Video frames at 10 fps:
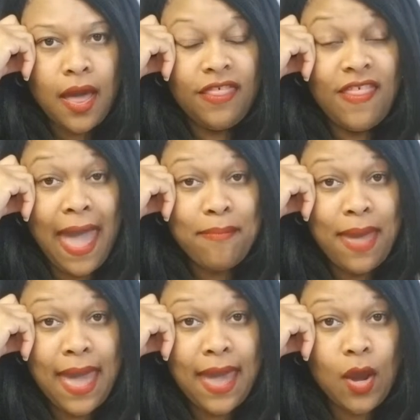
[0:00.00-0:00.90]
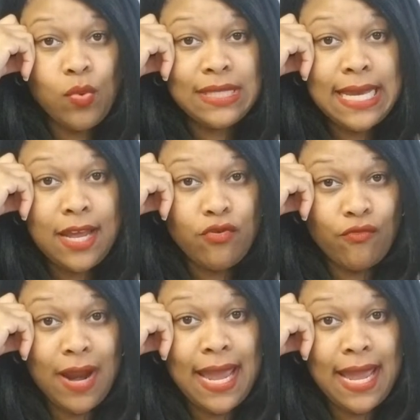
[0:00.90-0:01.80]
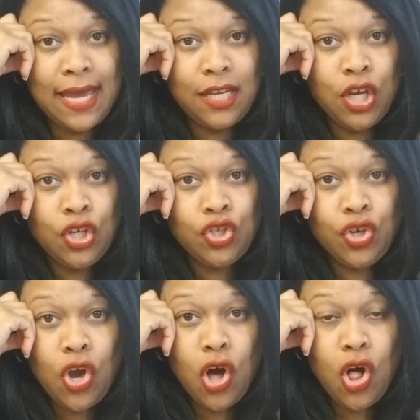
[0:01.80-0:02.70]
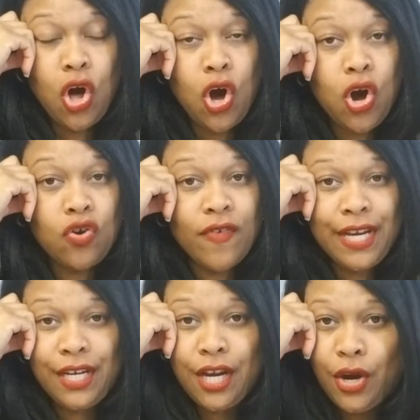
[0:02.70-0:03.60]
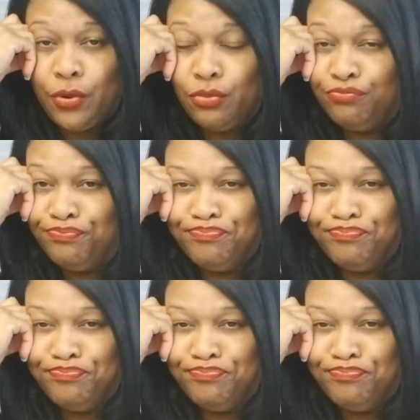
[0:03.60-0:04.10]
That bag was in red. So y'all already know